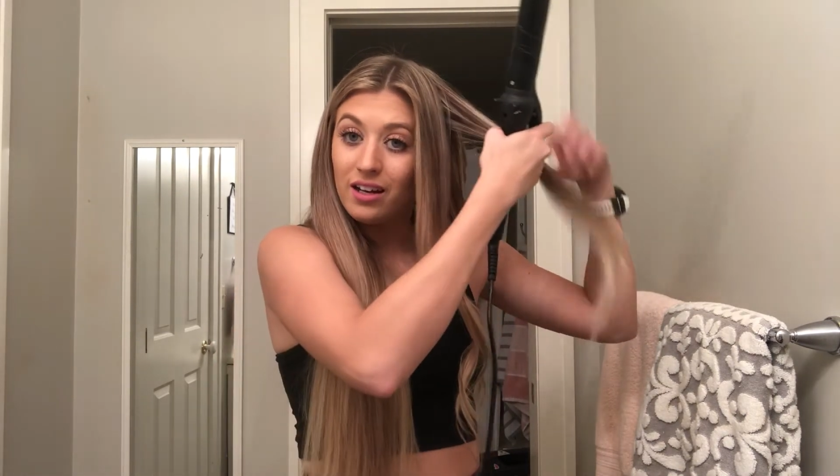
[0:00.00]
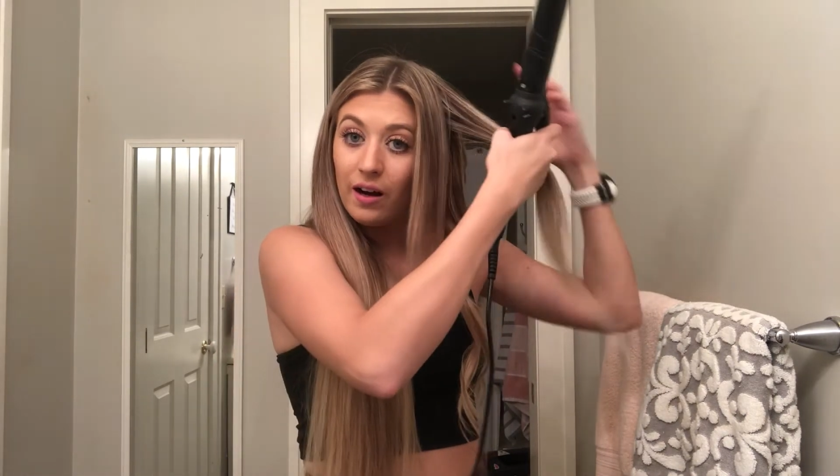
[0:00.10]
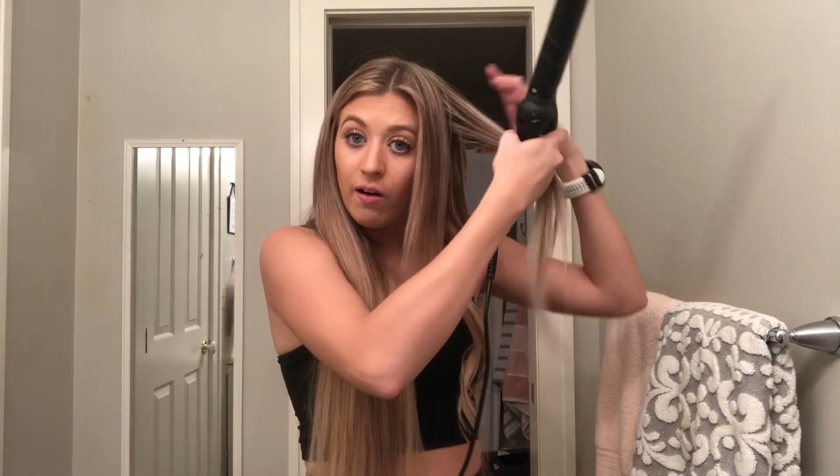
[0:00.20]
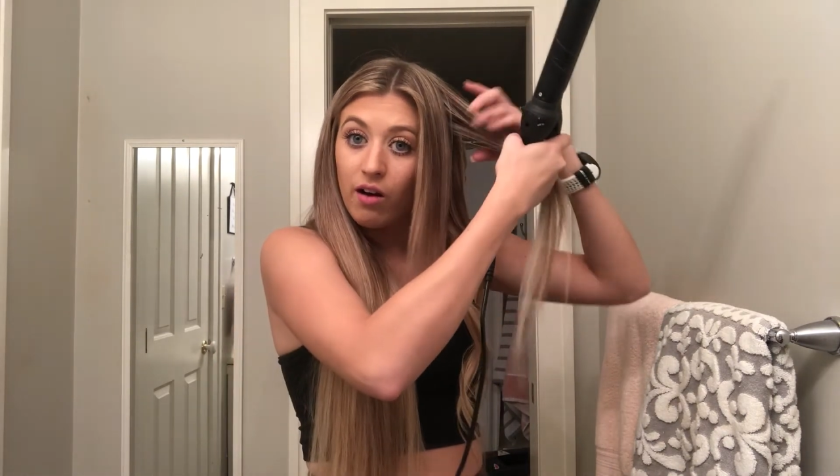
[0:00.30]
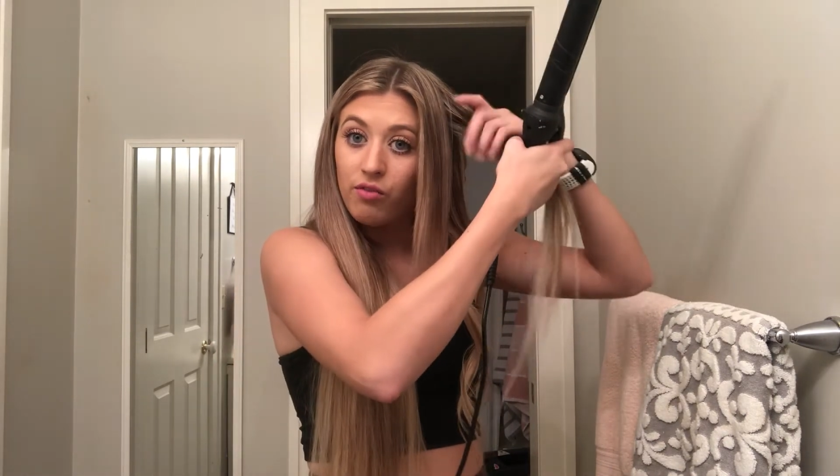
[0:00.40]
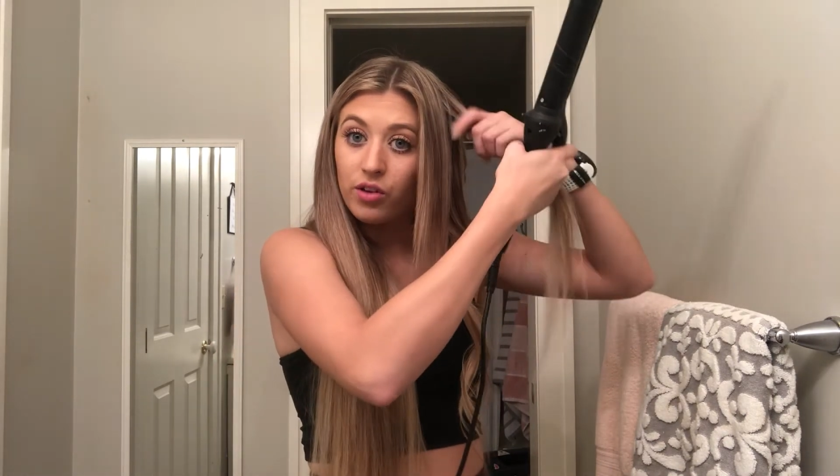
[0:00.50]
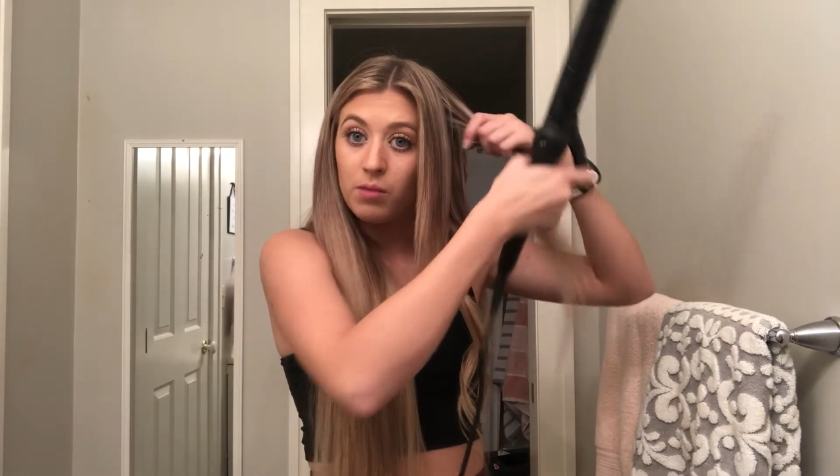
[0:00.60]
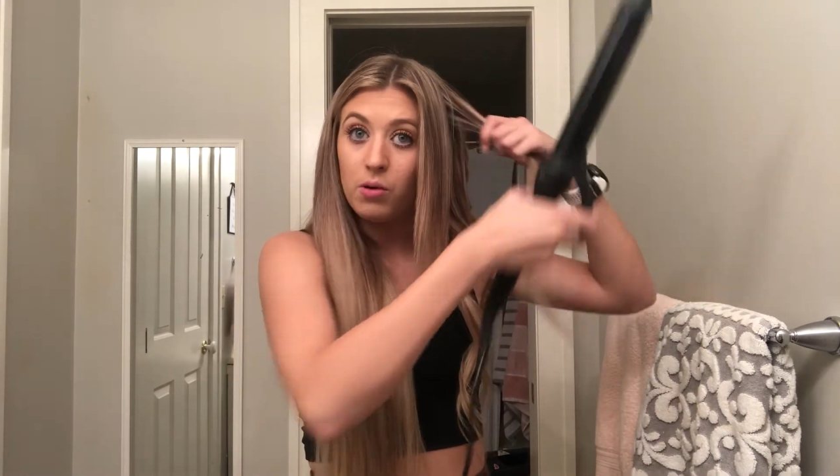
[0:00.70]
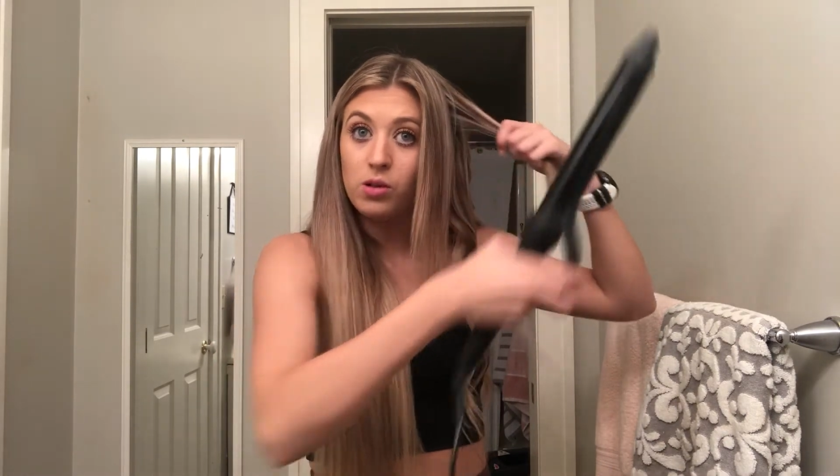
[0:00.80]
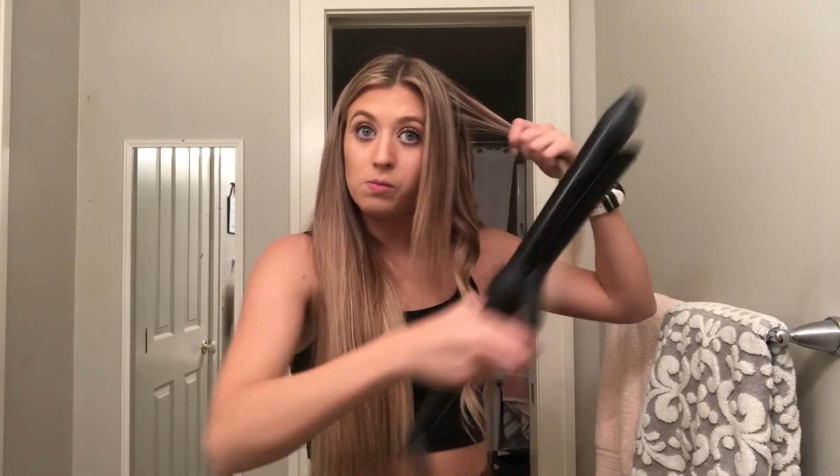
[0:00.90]
care of for the
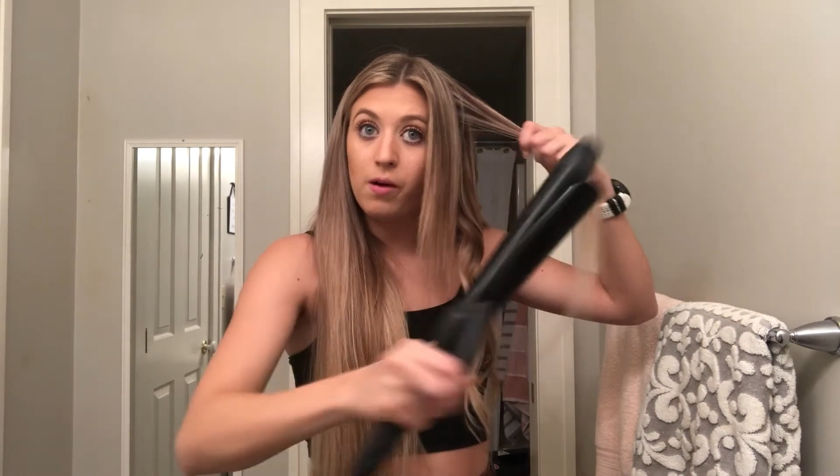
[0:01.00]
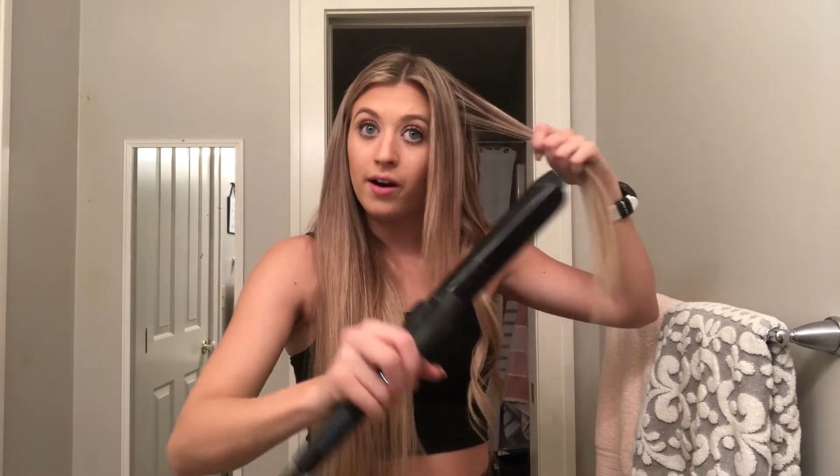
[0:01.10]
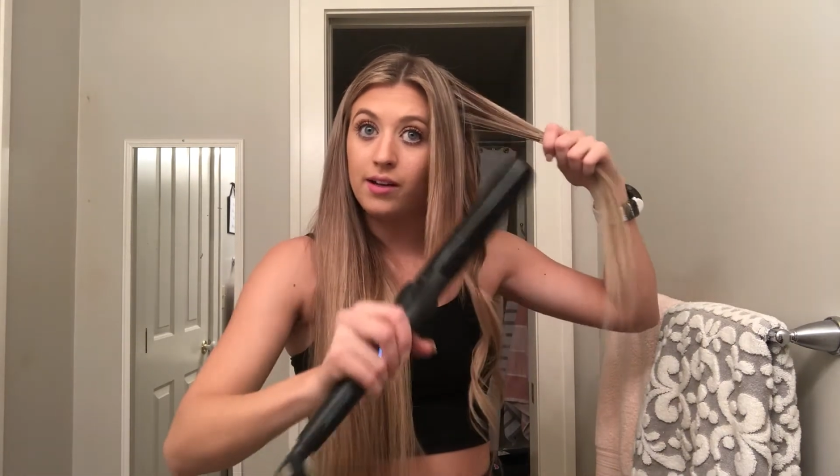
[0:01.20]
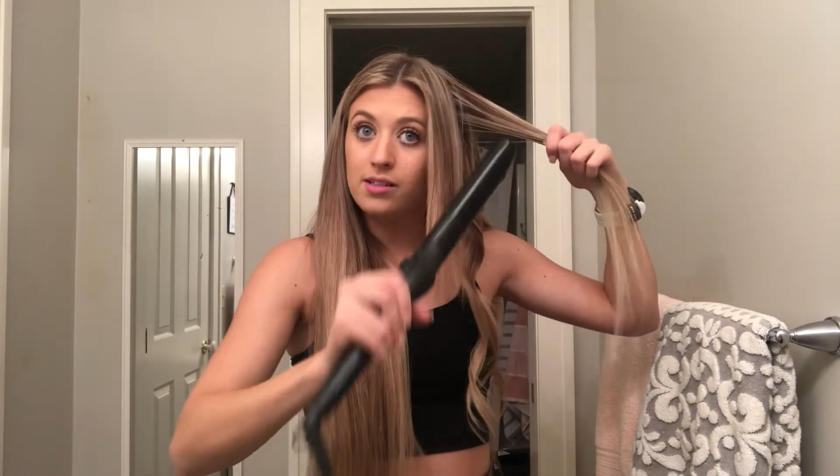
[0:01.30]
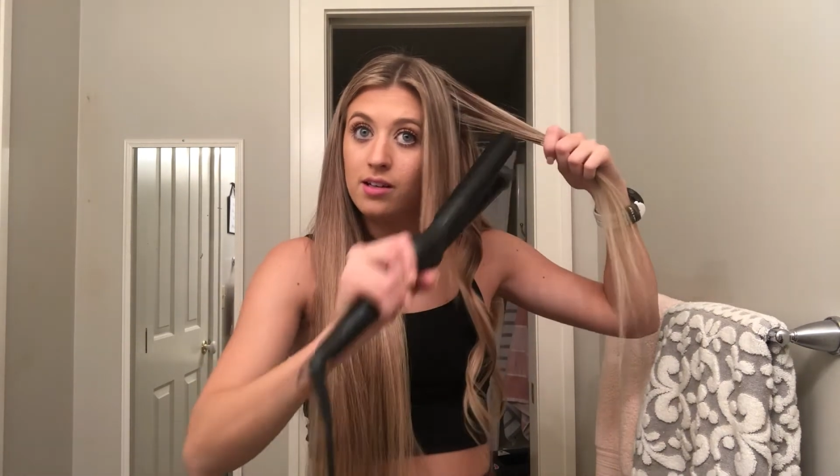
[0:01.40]
most part.